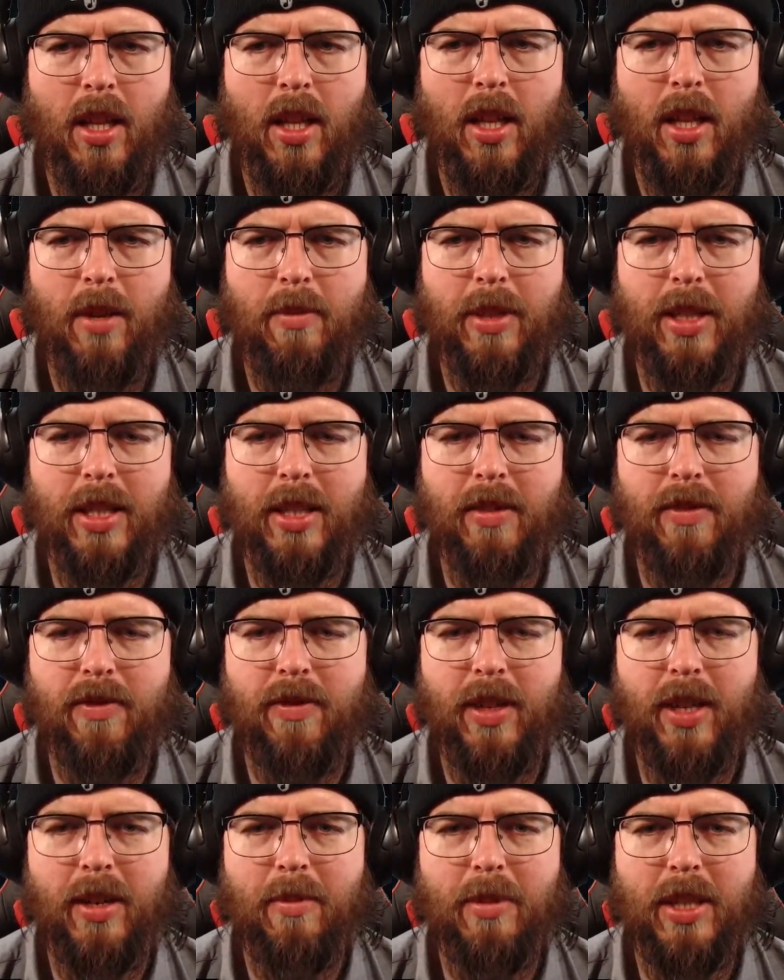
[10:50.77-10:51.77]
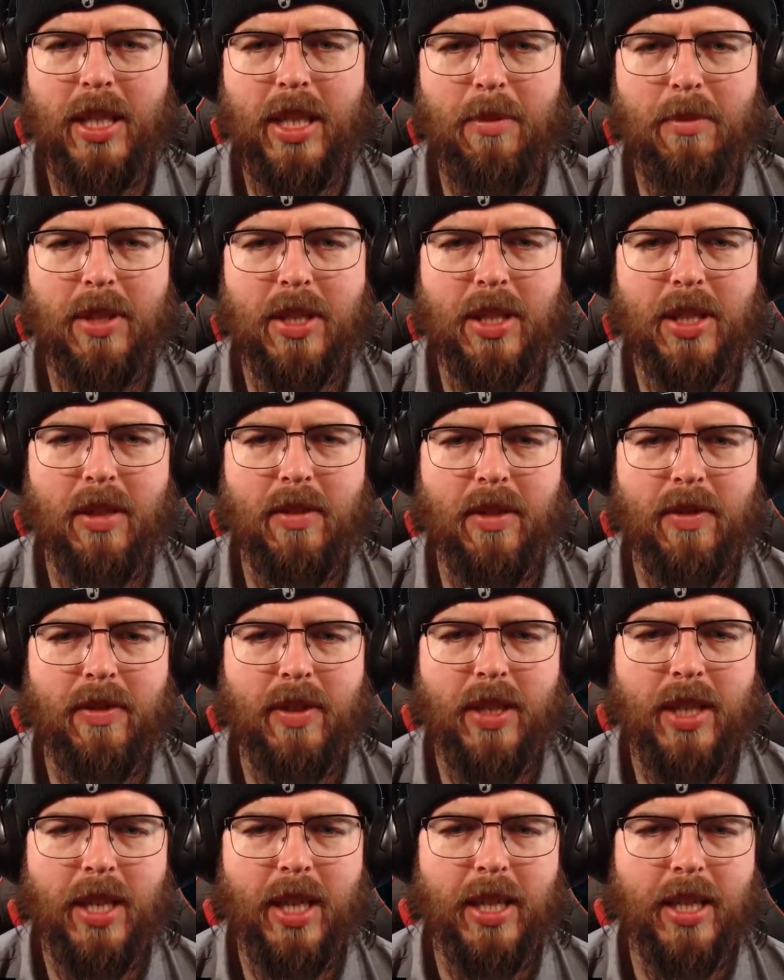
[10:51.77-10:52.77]
I'm getting the fuck. I'm eating myself the
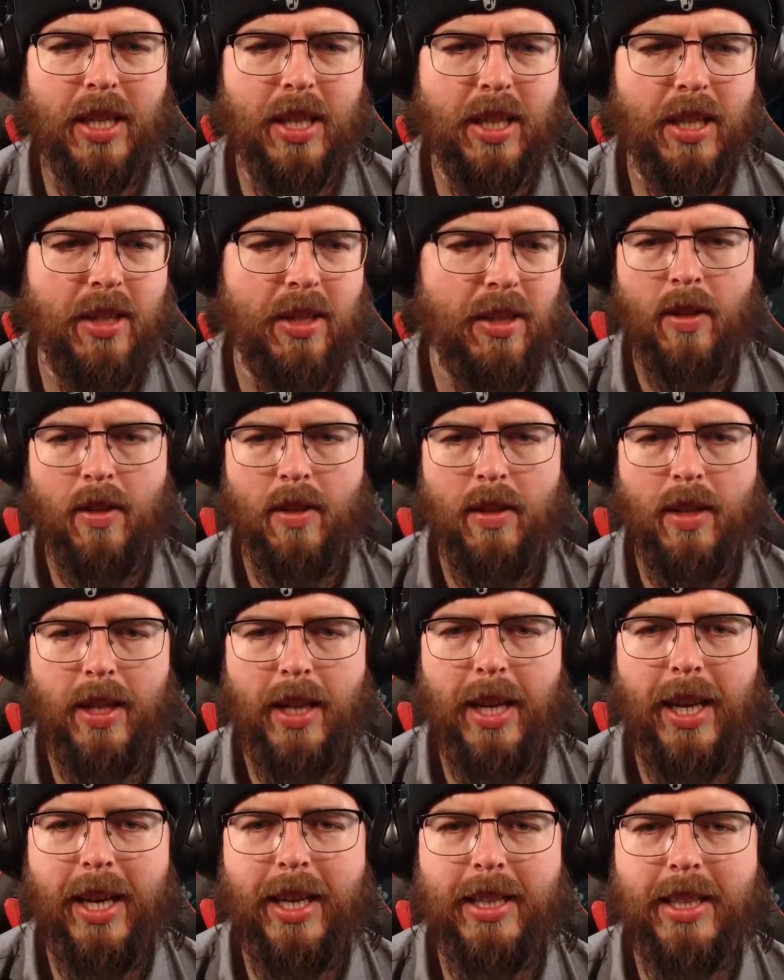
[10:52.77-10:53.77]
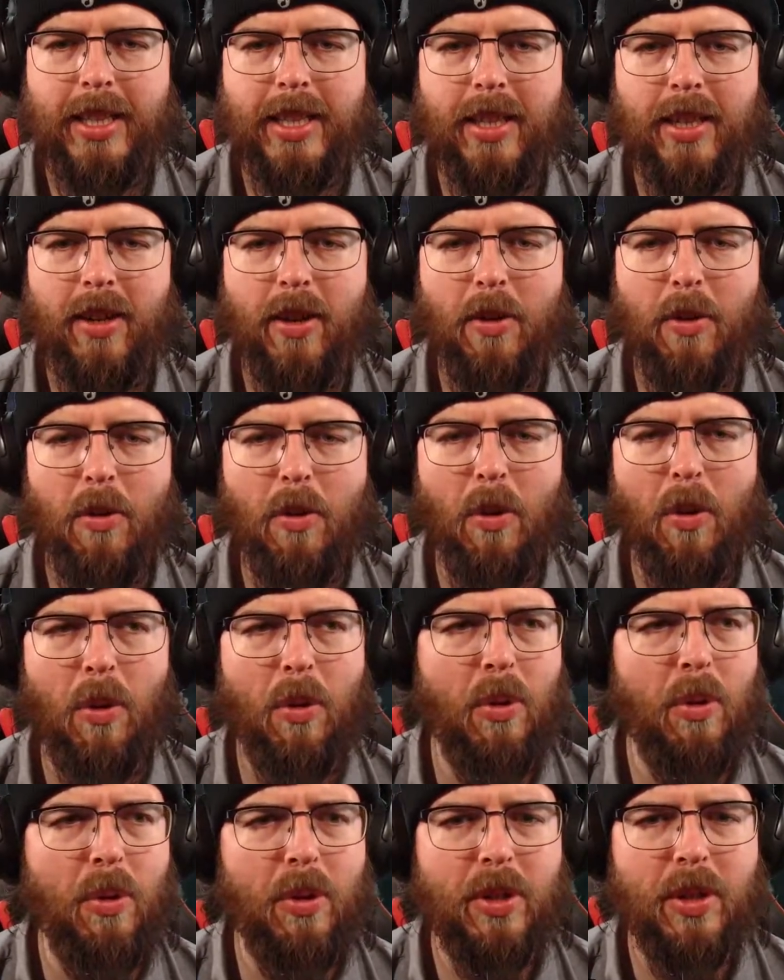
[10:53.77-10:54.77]
fuck out of here. X. Oh,
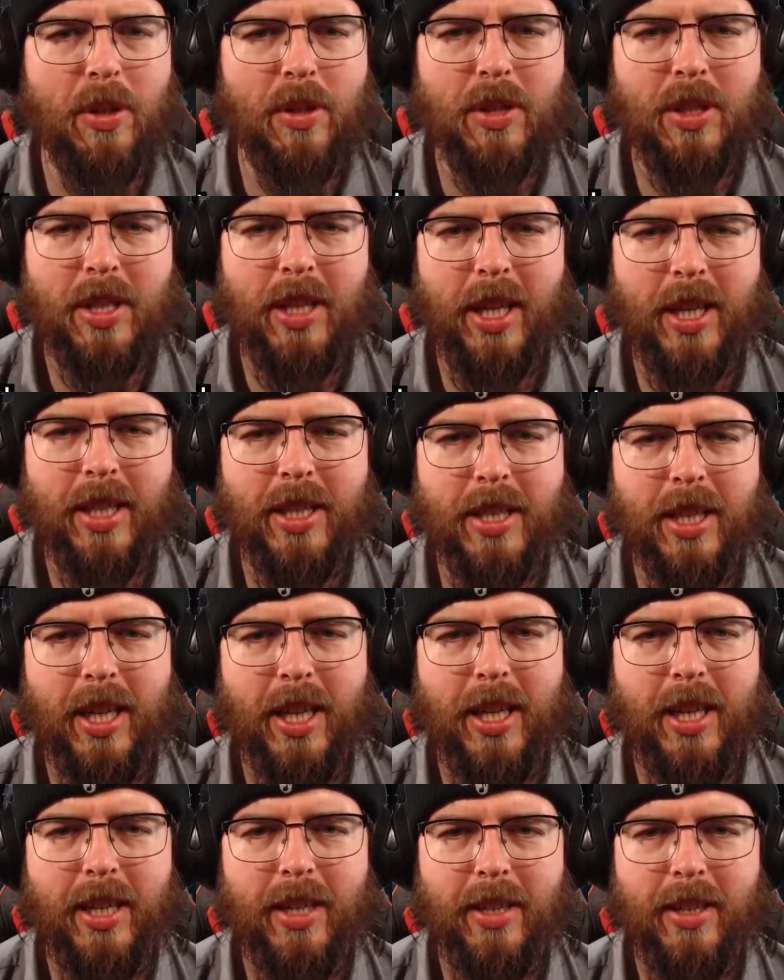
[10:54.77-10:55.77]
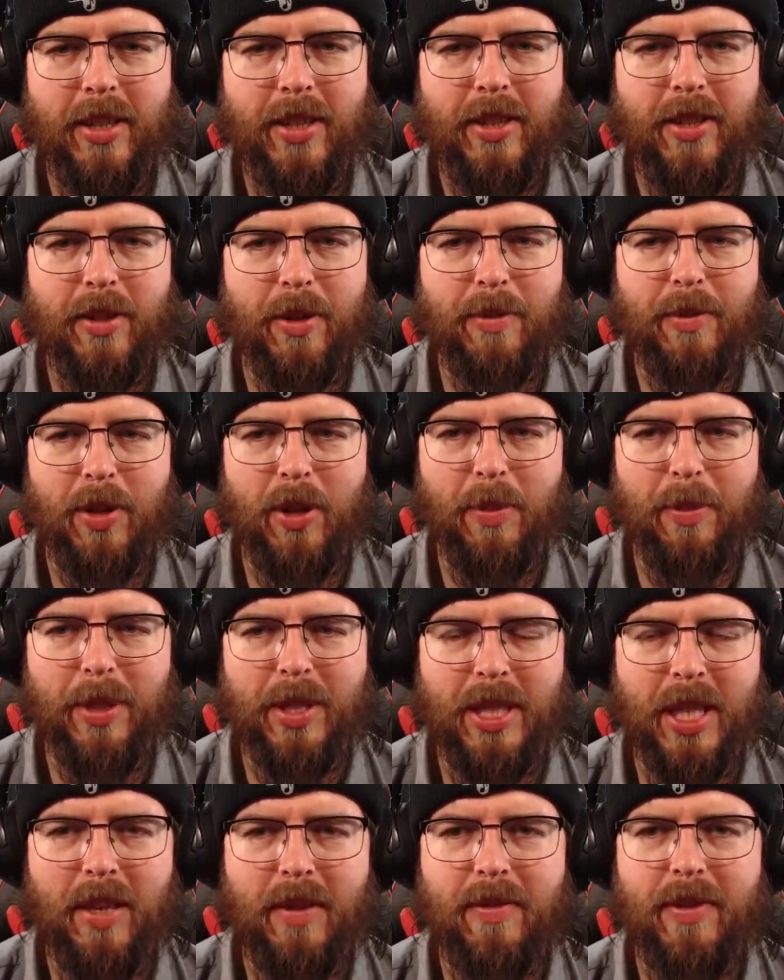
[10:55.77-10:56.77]
oh, you're it's kind of tight. You're you're a bit
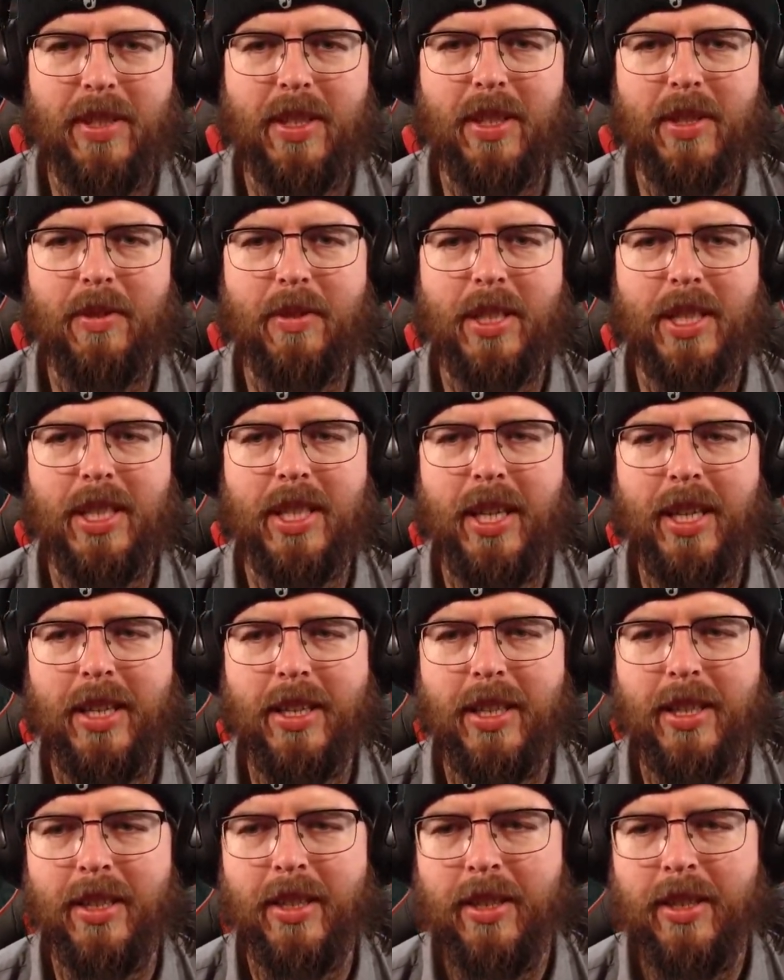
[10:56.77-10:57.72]
tougher than the rest, aren't you?